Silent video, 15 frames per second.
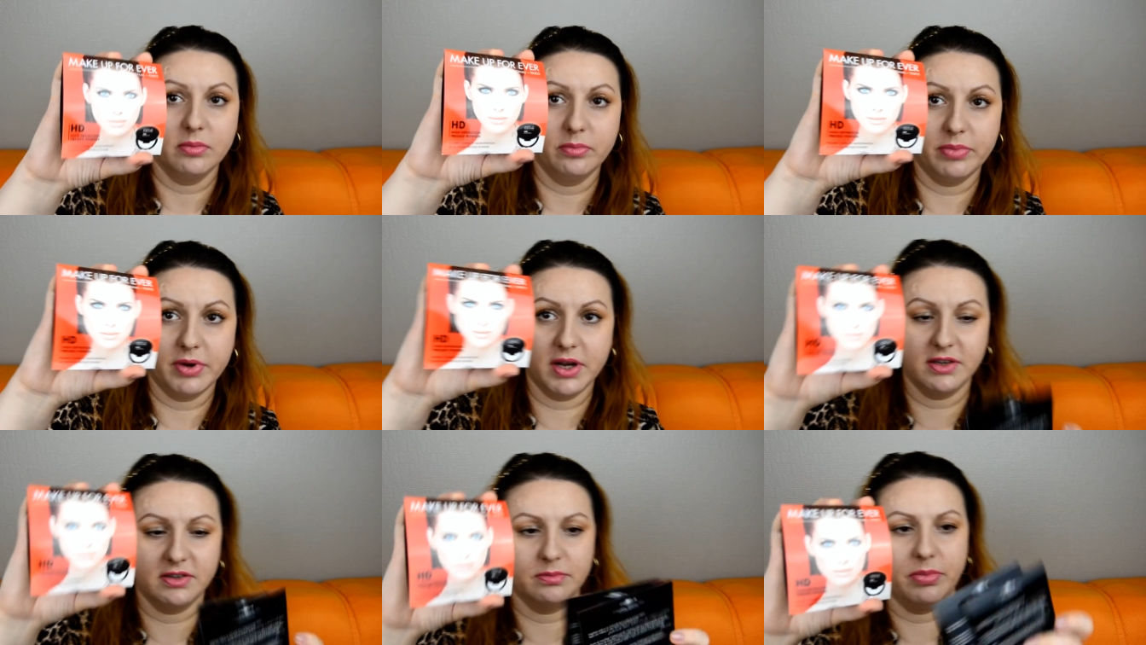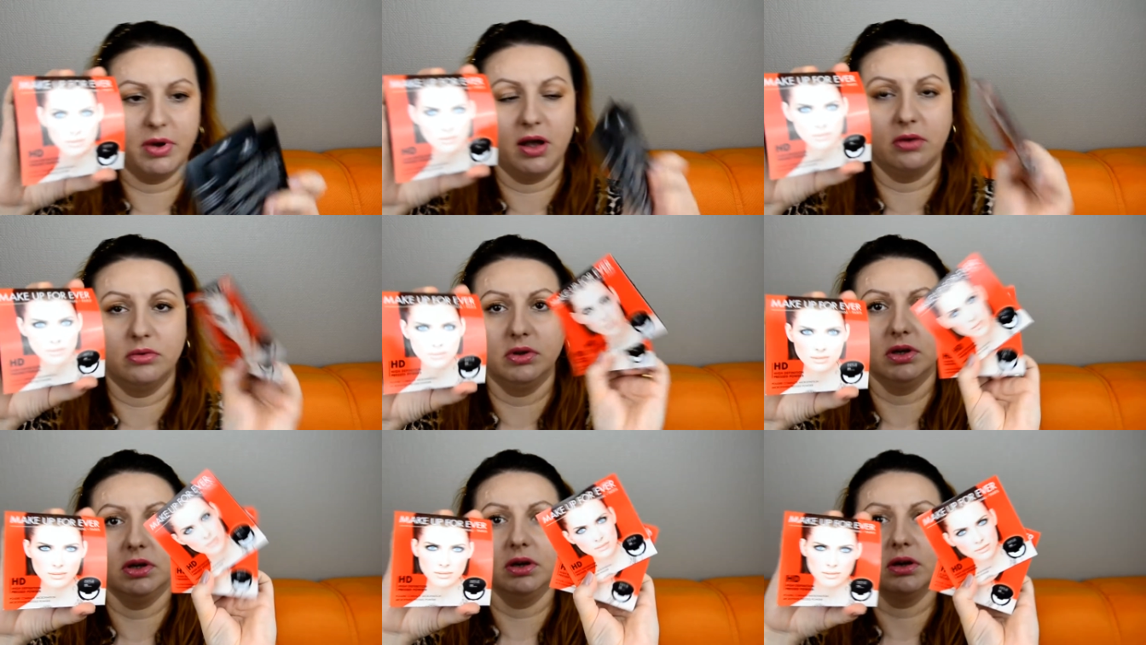pressed
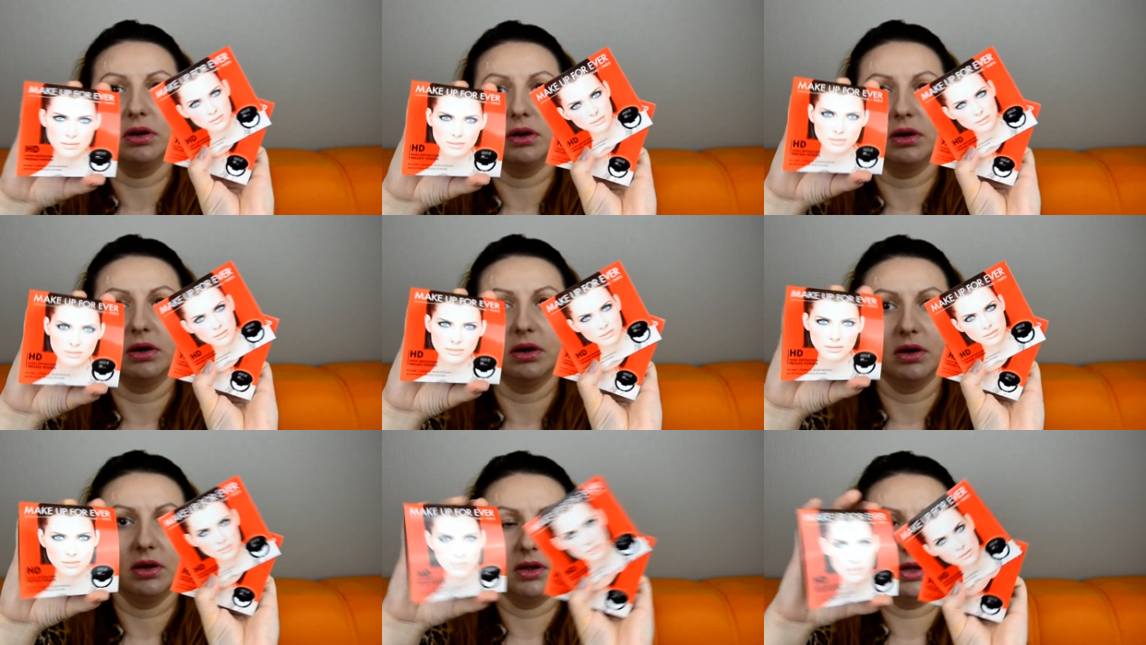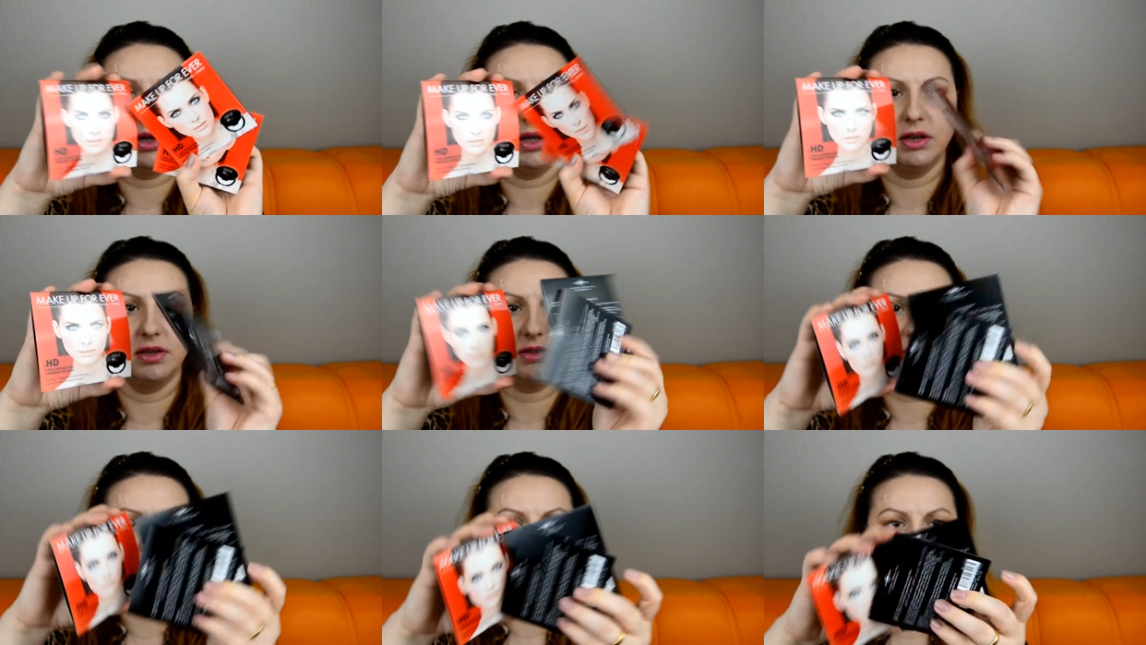powder I
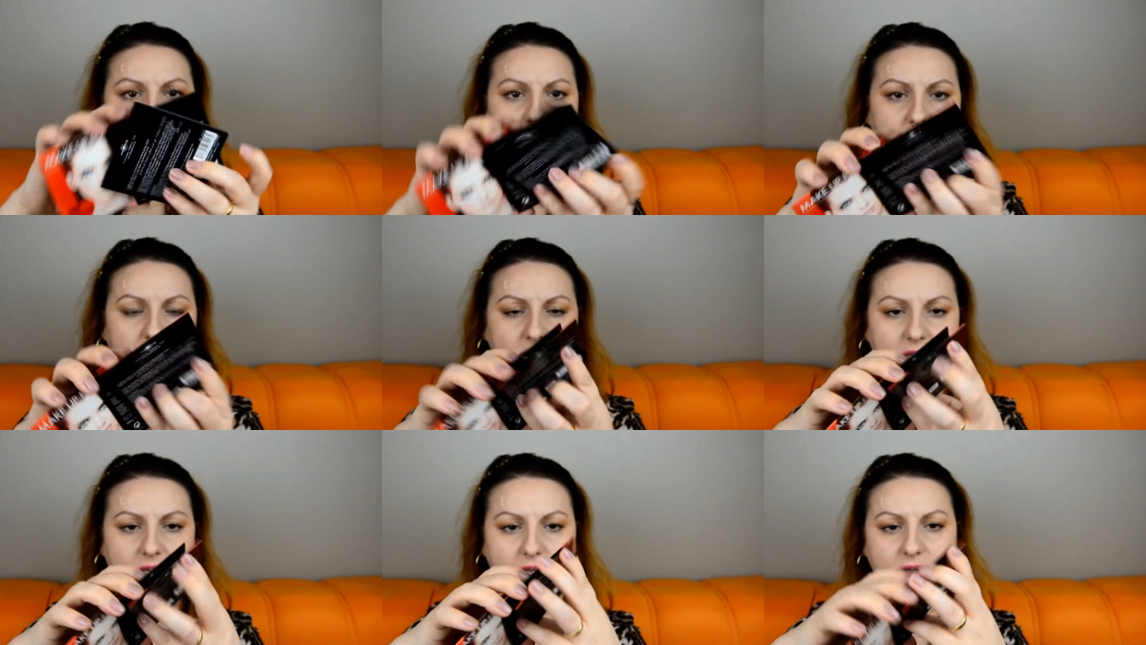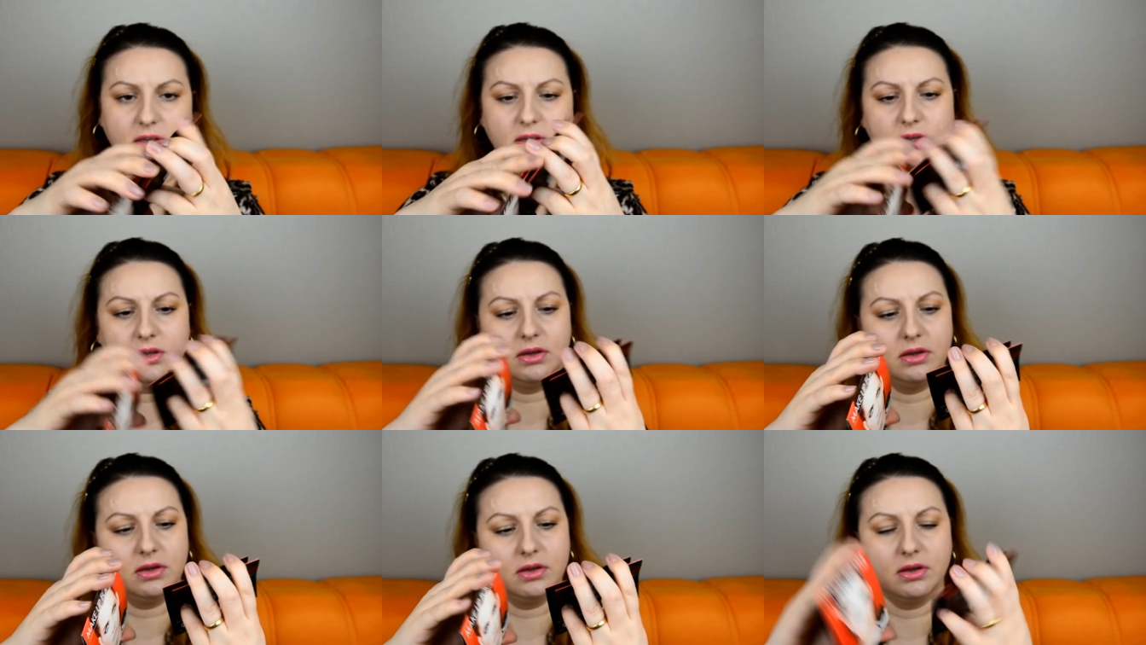received three
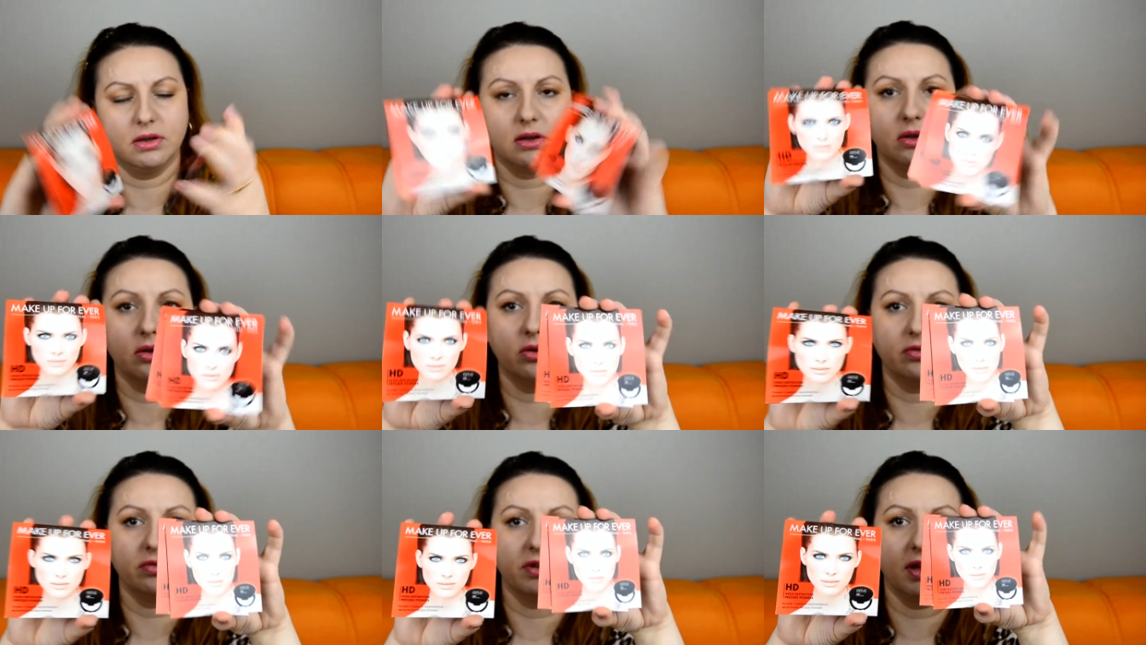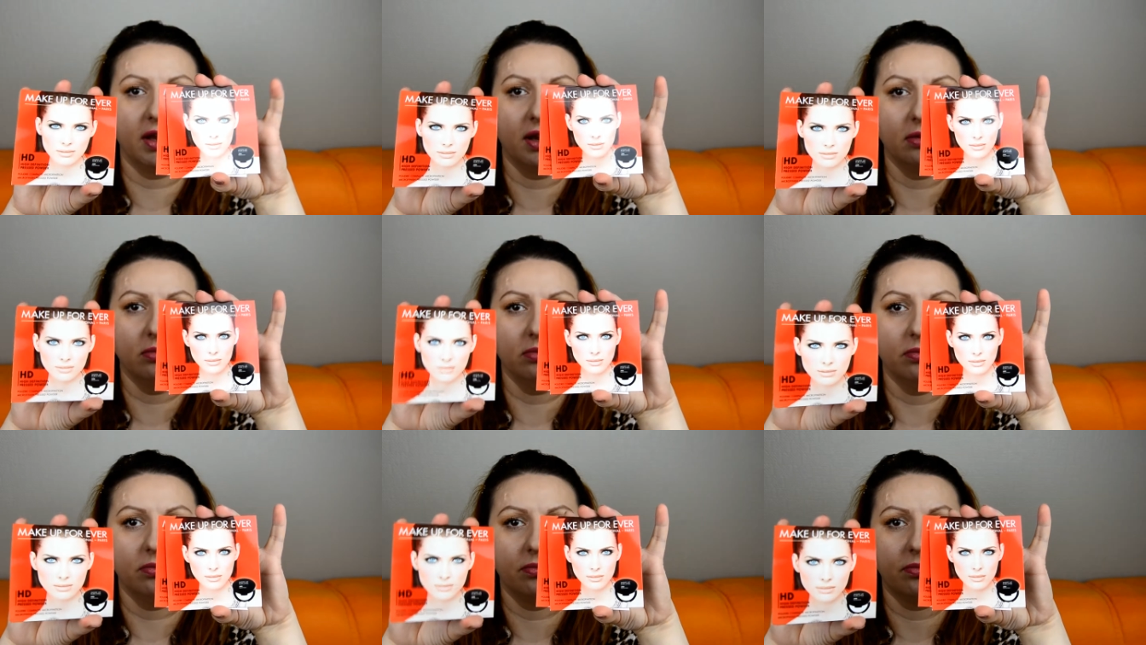of them